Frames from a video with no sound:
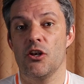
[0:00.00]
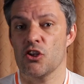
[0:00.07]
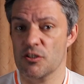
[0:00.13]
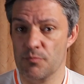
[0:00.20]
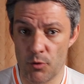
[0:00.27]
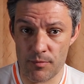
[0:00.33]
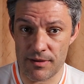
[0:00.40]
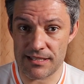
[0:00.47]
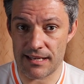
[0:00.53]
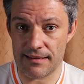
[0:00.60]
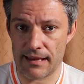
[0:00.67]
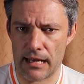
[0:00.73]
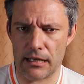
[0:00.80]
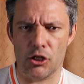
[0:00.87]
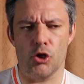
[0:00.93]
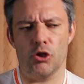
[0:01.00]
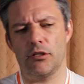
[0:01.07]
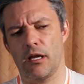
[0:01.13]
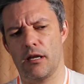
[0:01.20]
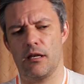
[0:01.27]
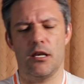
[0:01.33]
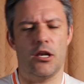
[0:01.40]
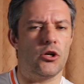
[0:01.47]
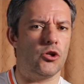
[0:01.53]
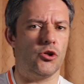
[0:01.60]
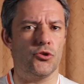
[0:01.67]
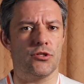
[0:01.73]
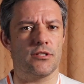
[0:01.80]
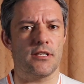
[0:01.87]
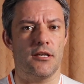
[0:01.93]
Los Pumas' attack looked a little
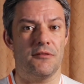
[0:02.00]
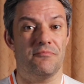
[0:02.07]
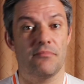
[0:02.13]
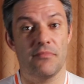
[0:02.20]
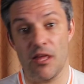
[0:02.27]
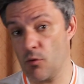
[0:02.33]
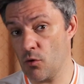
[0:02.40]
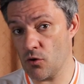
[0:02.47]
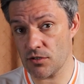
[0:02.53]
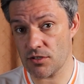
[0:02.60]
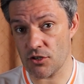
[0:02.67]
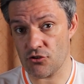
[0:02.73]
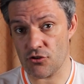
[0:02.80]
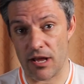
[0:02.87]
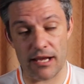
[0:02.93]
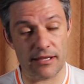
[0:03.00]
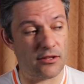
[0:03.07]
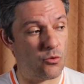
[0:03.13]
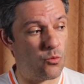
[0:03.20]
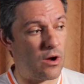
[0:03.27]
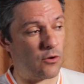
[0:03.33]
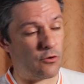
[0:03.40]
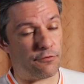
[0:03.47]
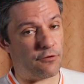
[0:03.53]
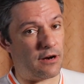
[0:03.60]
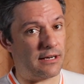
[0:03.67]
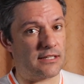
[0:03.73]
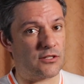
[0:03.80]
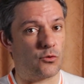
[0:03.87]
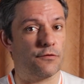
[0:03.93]
looser. They were also trying the one-off
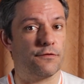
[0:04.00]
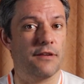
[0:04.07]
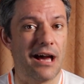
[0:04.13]
runners off